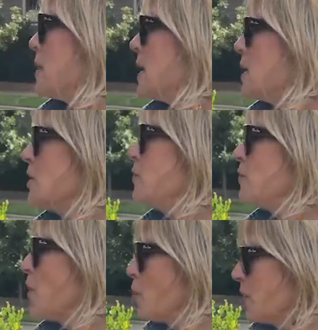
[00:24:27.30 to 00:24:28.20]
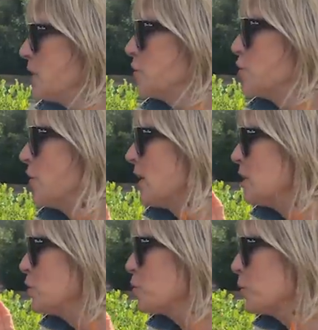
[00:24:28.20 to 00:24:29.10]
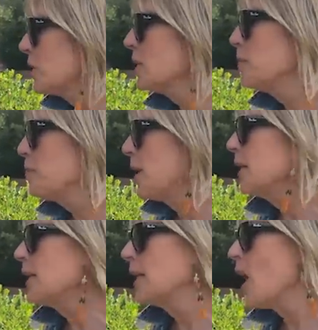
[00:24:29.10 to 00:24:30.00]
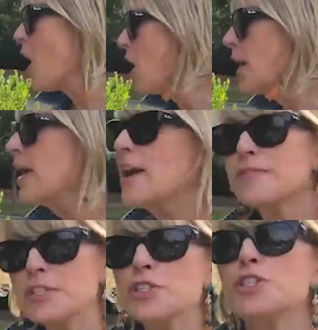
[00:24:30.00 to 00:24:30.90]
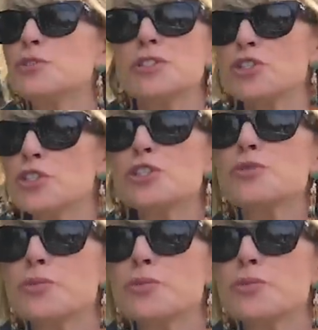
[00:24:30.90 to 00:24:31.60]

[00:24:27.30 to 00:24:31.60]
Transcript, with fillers: any foliage that is really buggy, all I have to do is just